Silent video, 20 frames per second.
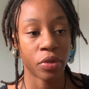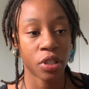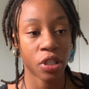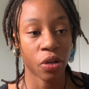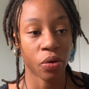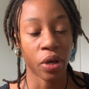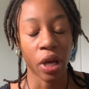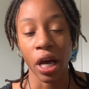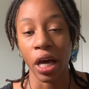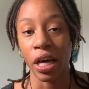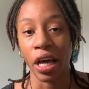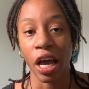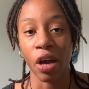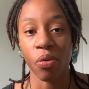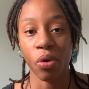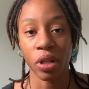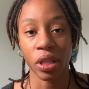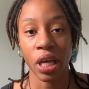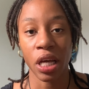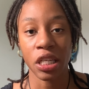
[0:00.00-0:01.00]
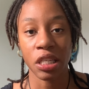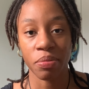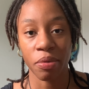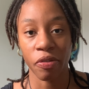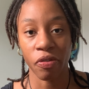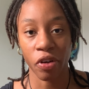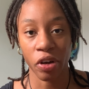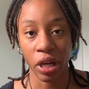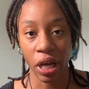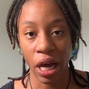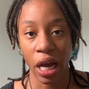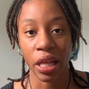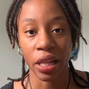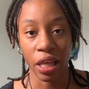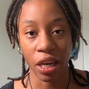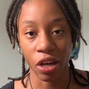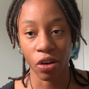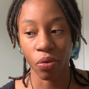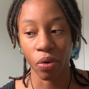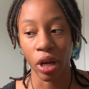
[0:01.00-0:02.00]
so yeah, I want that to be very
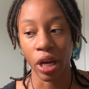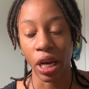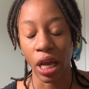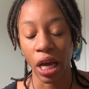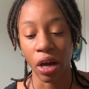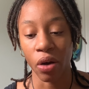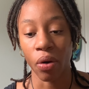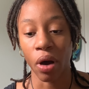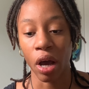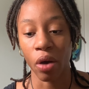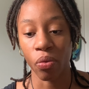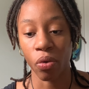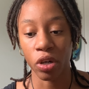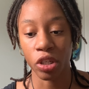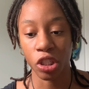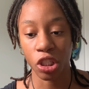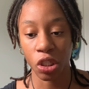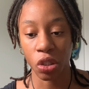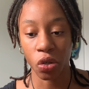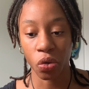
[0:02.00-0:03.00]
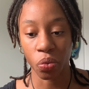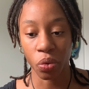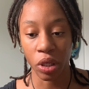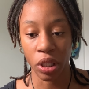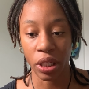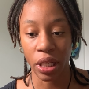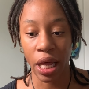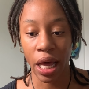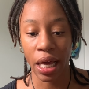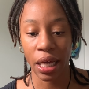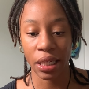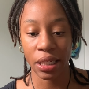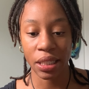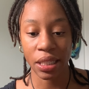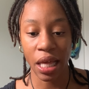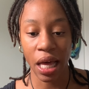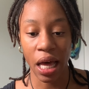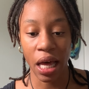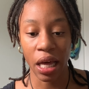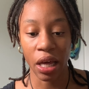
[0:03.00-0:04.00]
highlighted right now. I want you to realize
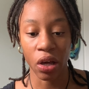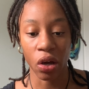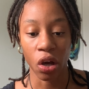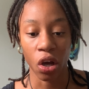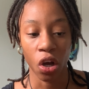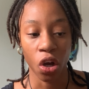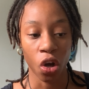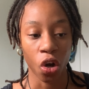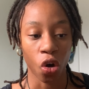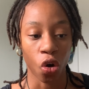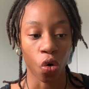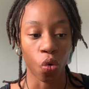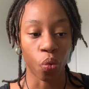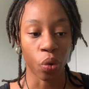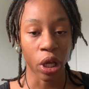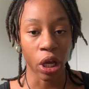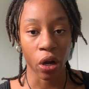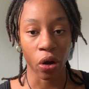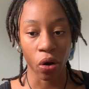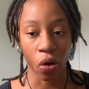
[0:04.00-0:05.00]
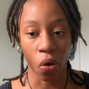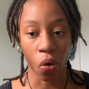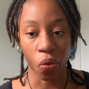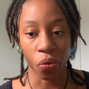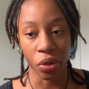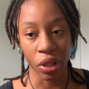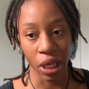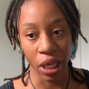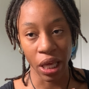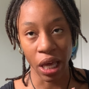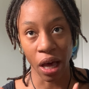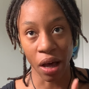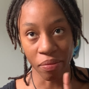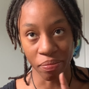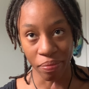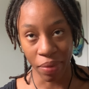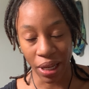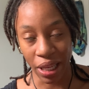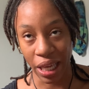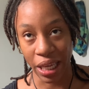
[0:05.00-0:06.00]
that we are only
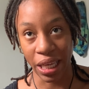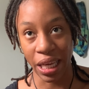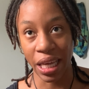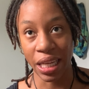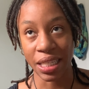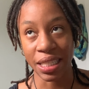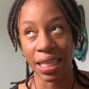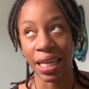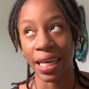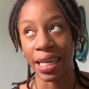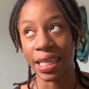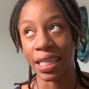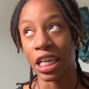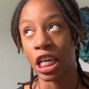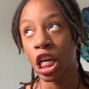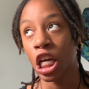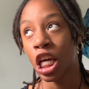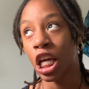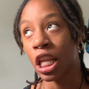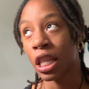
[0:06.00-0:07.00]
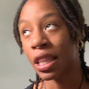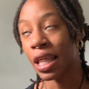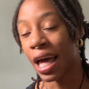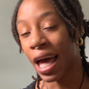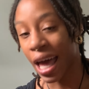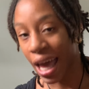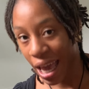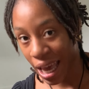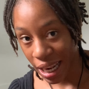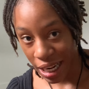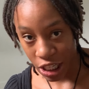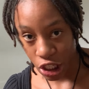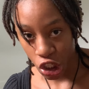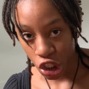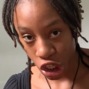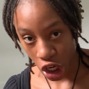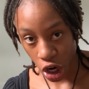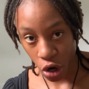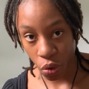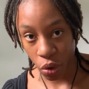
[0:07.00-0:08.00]
up, like it's like the head is
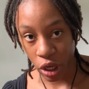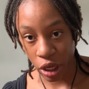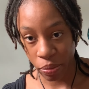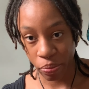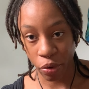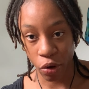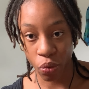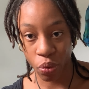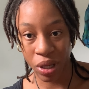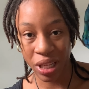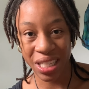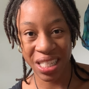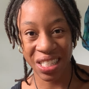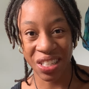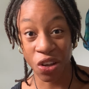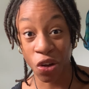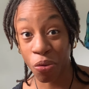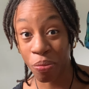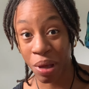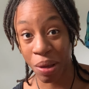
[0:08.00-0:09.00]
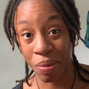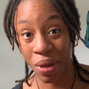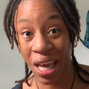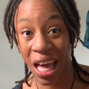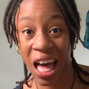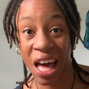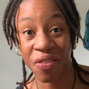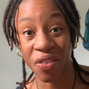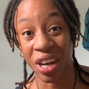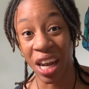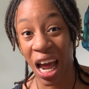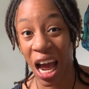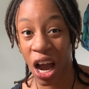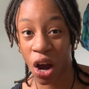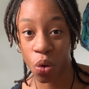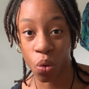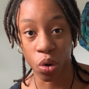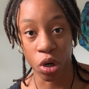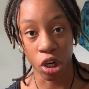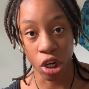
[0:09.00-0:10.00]
showing, but we still maybe have an
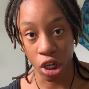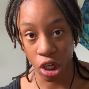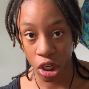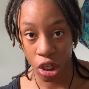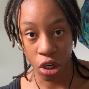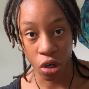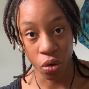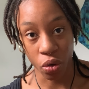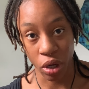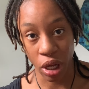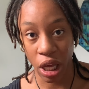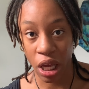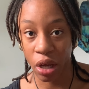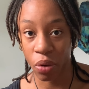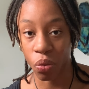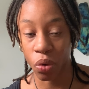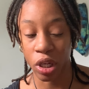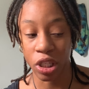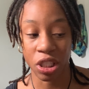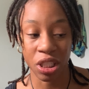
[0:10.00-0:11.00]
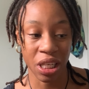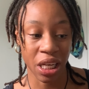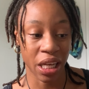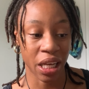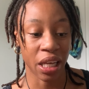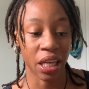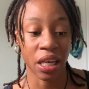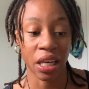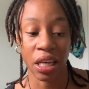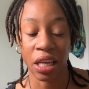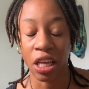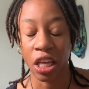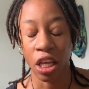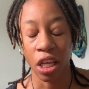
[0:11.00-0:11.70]
hour, okay, which